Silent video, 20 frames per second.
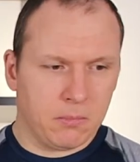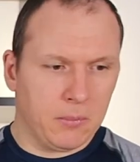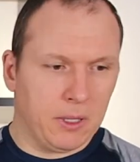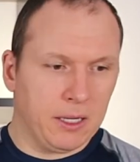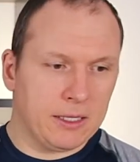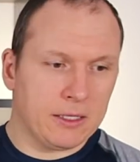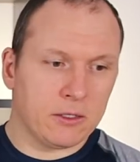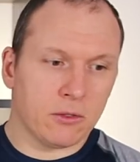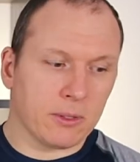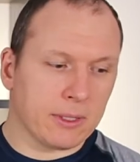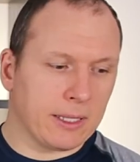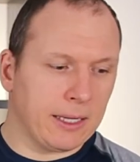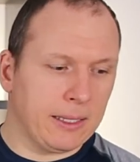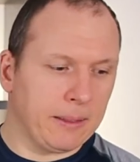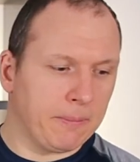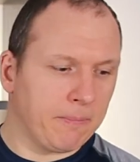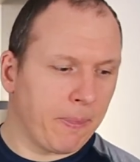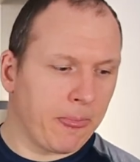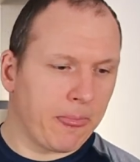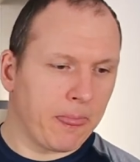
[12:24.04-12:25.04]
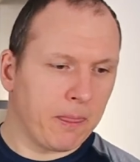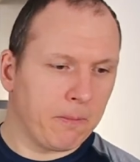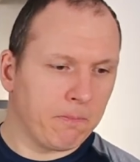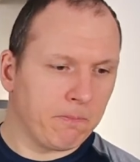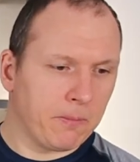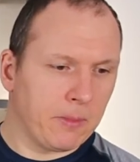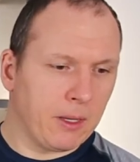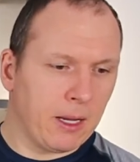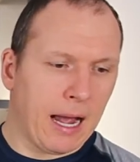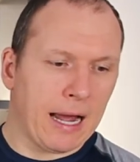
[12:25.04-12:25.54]
It is okay.
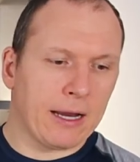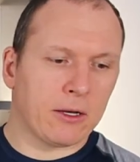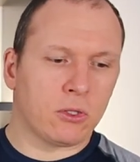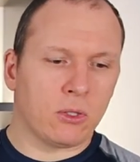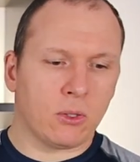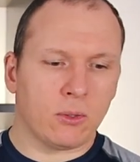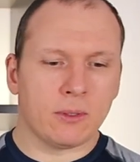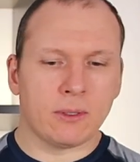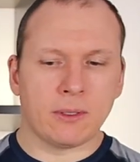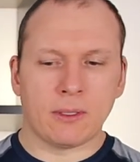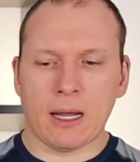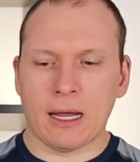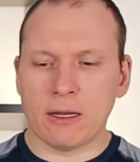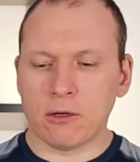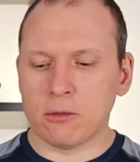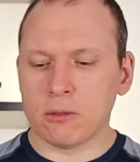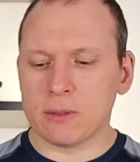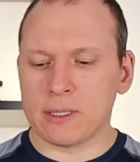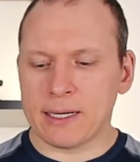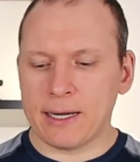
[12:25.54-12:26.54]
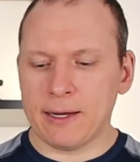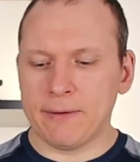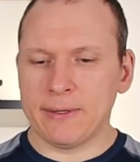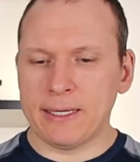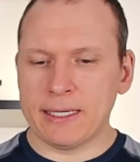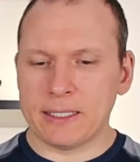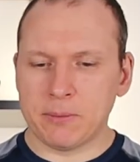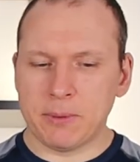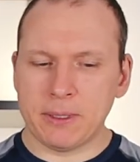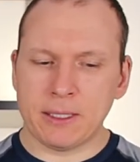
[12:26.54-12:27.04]
I no longer have an
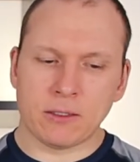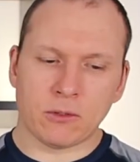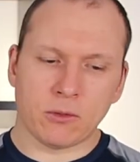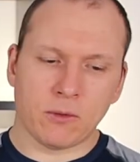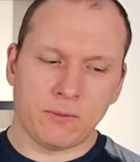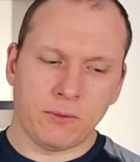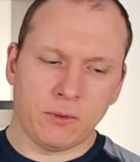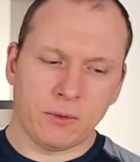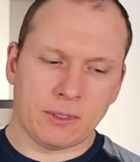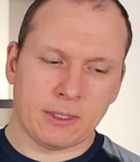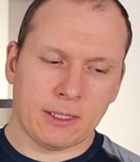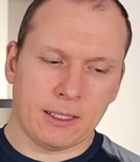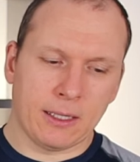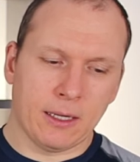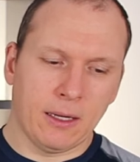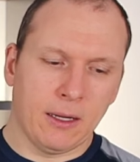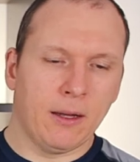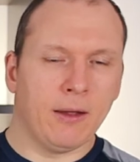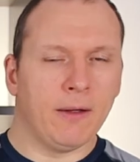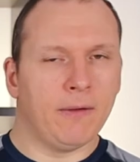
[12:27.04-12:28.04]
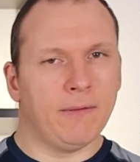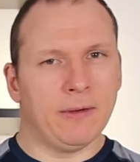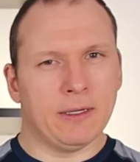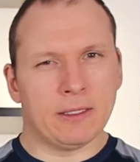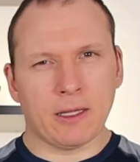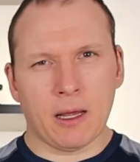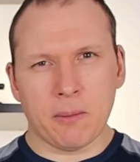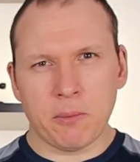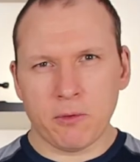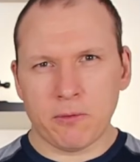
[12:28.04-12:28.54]
experience of using this
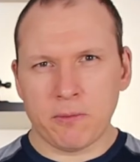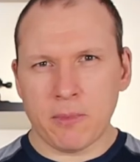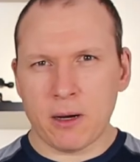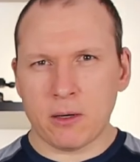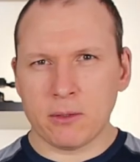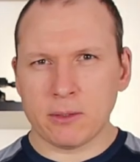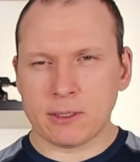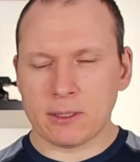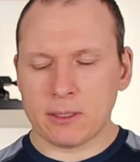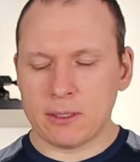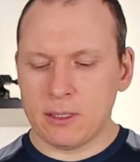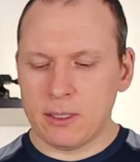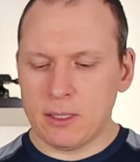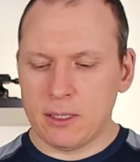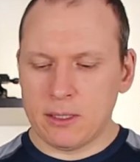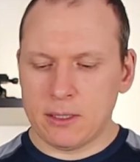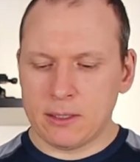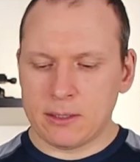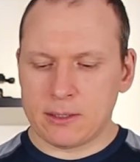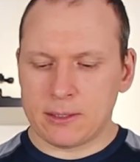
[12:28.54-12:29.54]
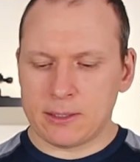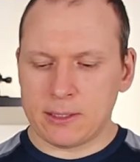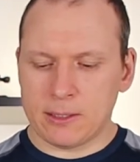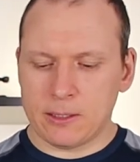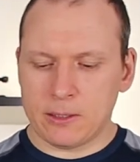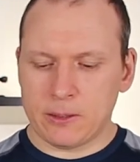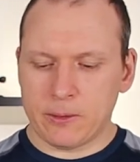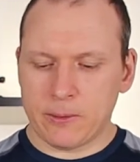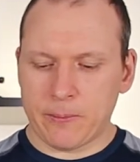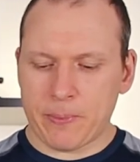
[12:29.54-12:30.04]
type of mouse,
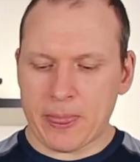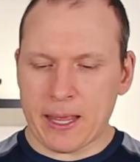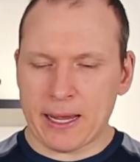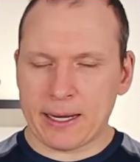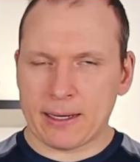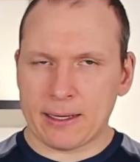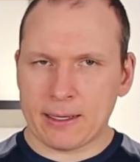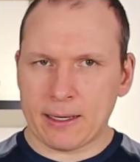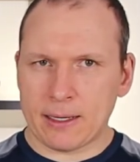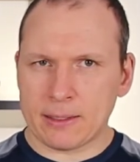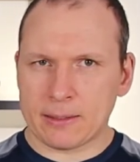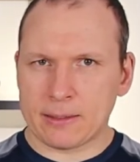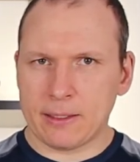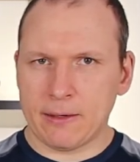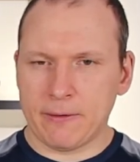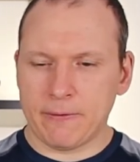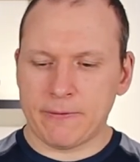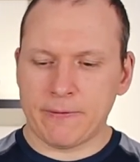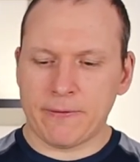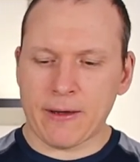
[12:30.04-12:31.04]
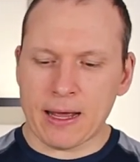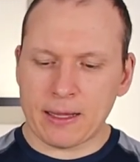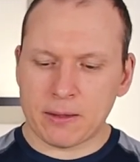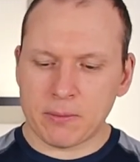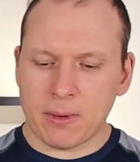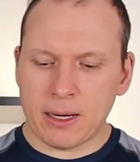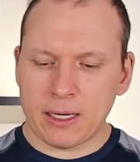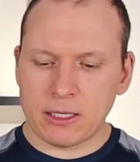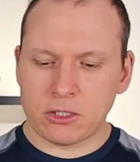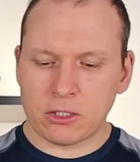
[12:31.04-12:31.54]
so I cannot say that
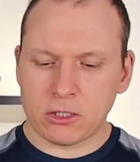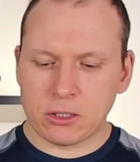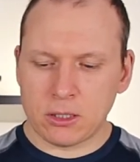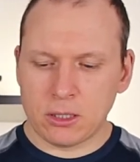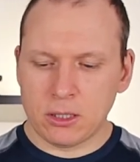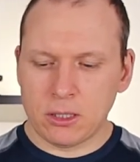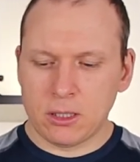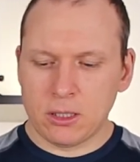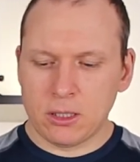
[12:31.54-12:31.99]
much.